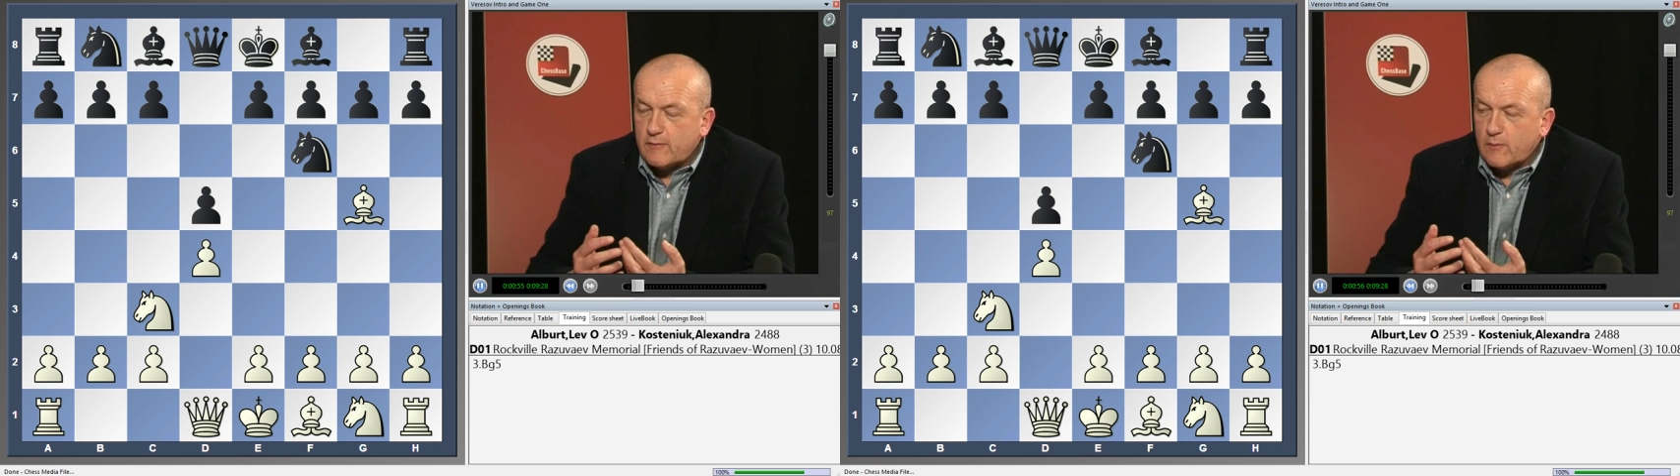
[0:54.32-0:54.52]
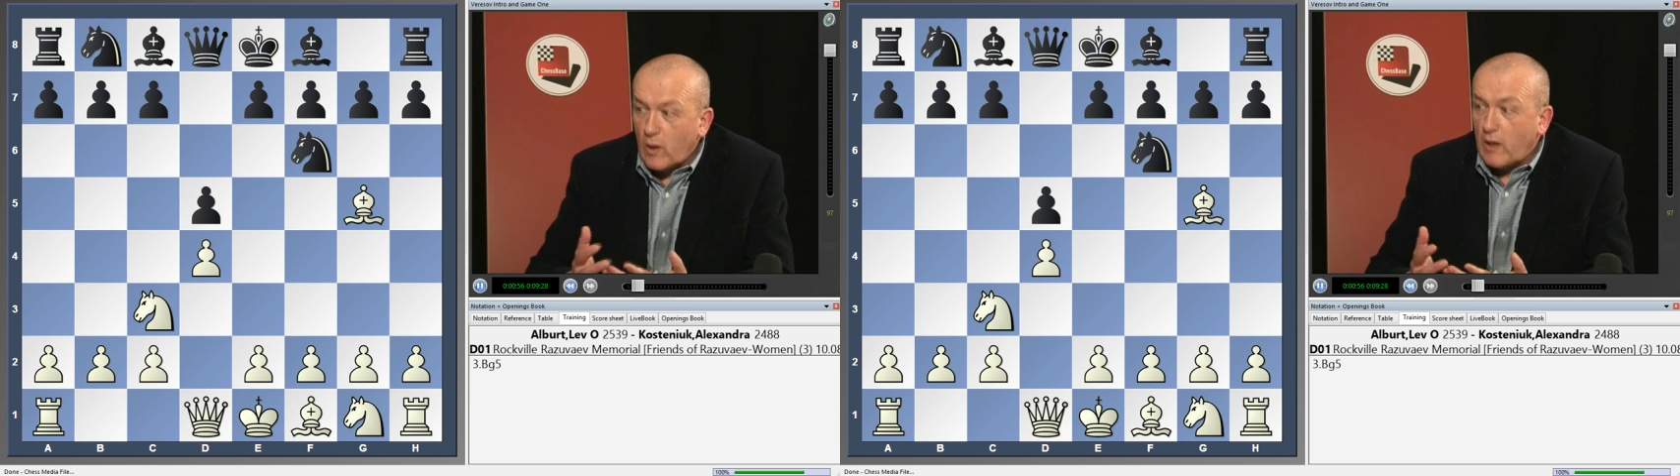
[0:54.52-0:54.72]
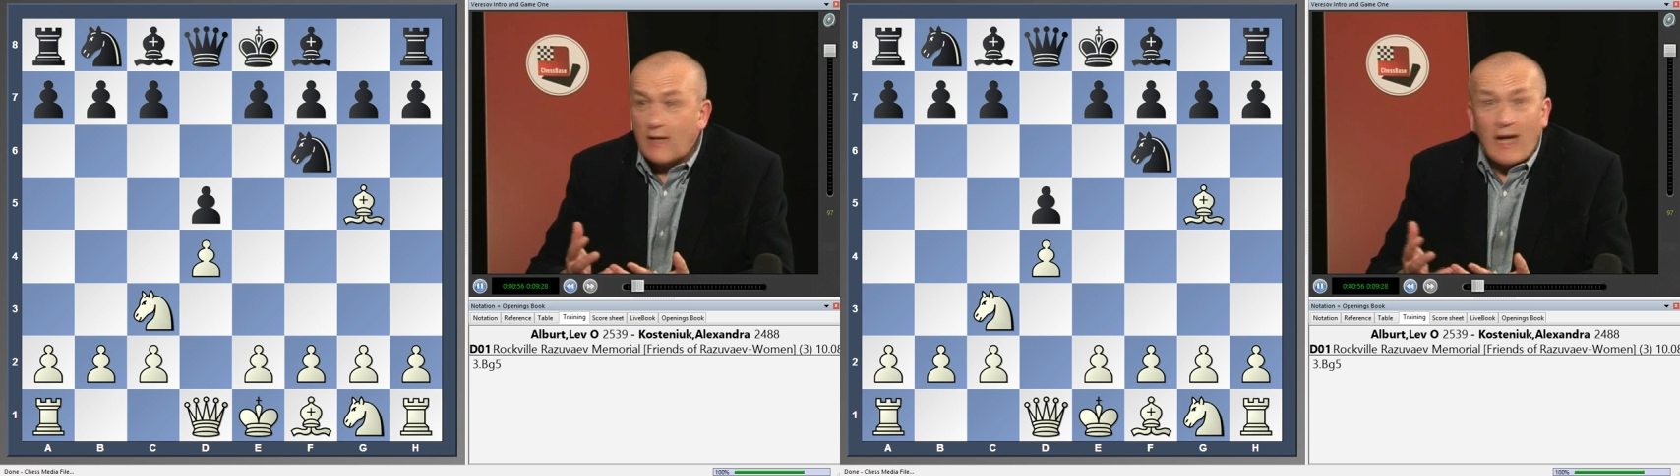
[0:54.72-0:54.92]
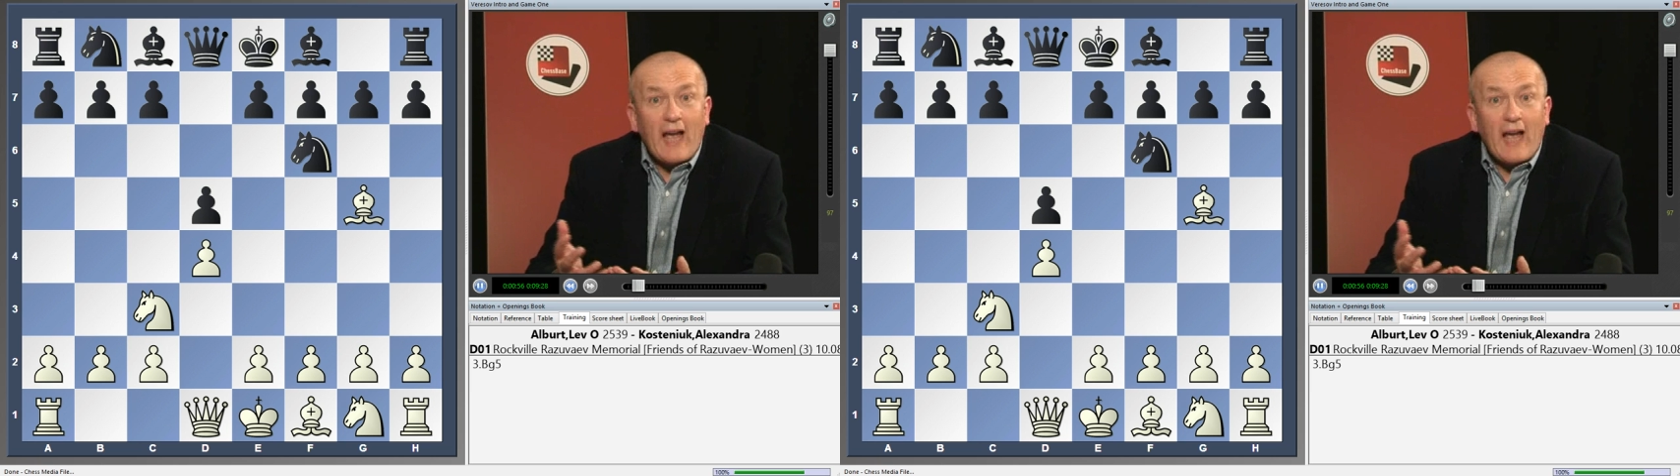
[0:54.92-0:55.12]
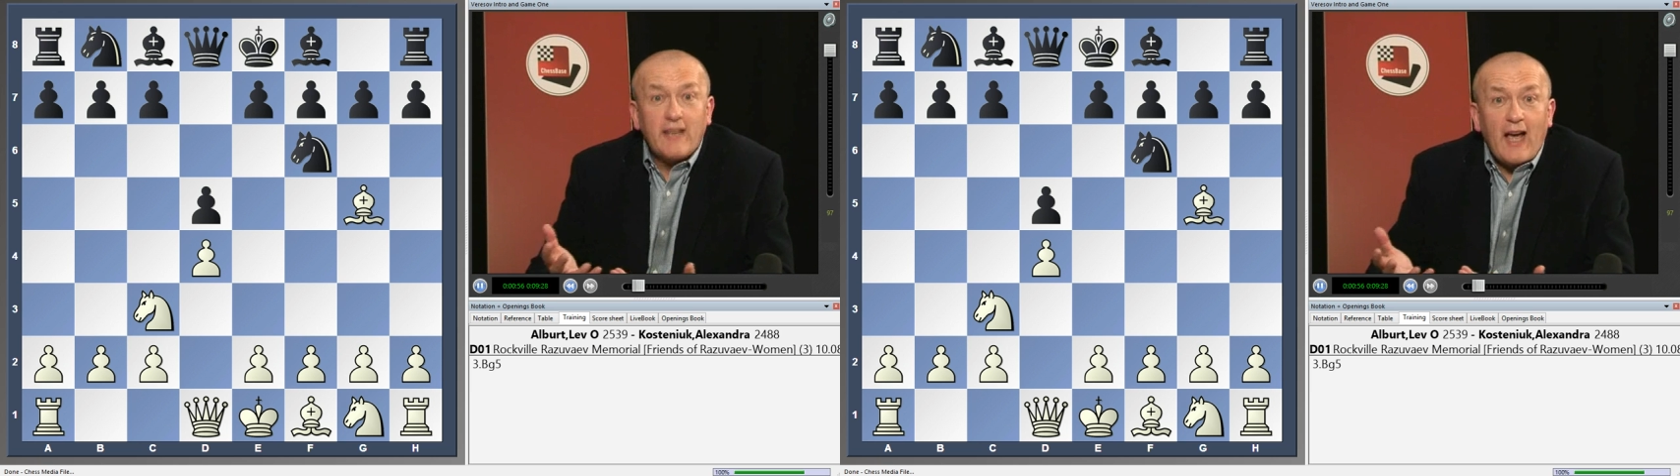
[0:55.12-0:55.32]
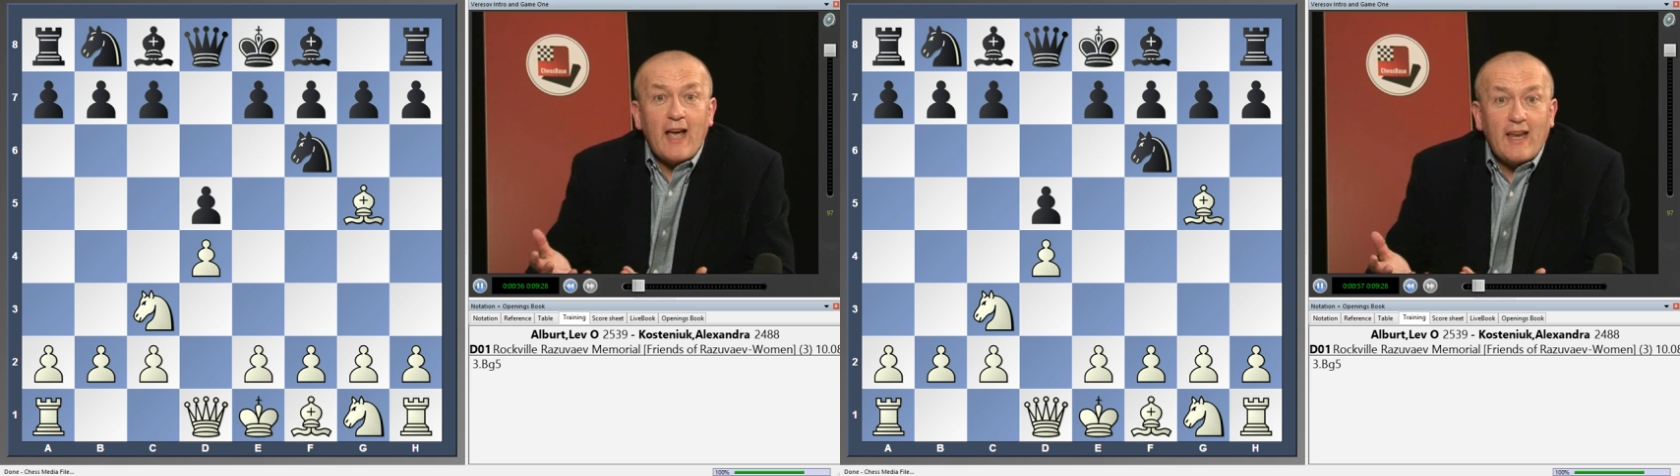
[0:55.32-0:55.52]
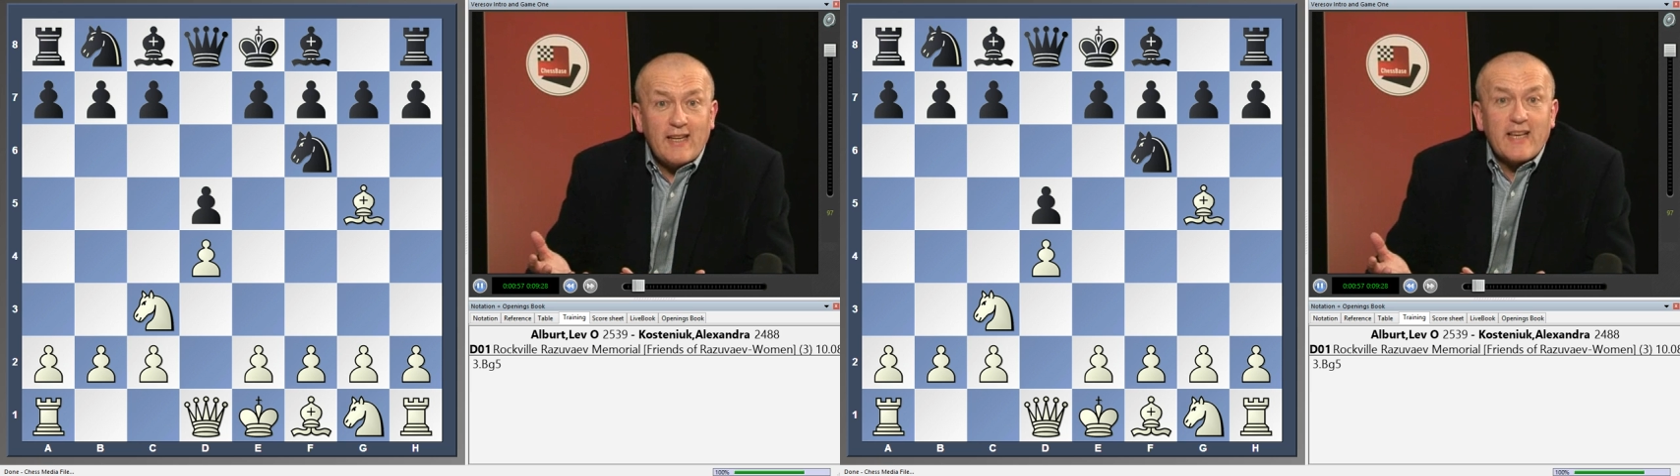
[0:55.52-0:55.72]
well, and is